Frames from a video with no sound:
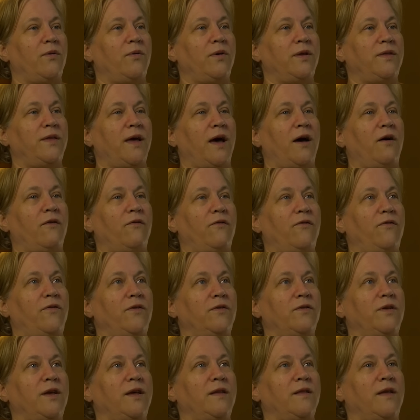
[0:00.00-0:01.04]
without
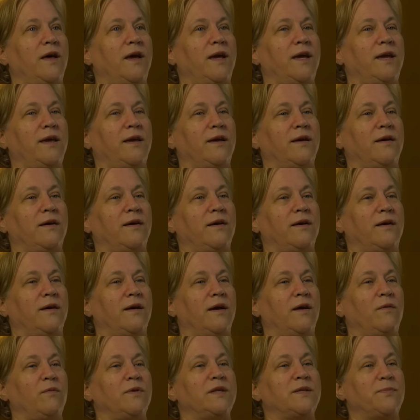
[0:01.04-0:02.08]
feeling like
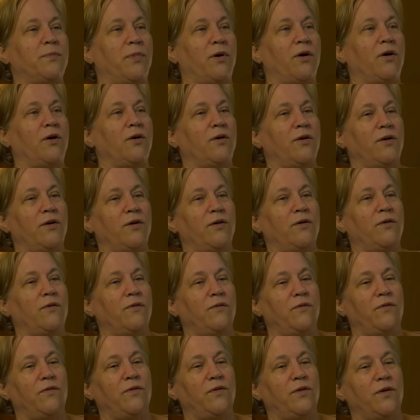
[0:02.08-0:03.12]
I was part
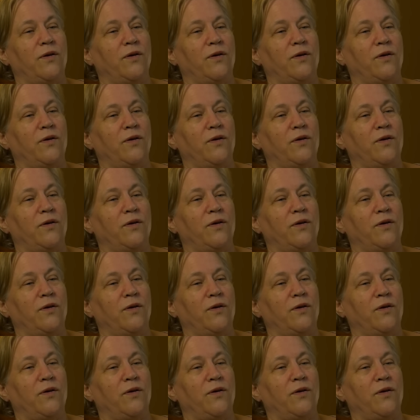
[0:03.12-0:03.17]
of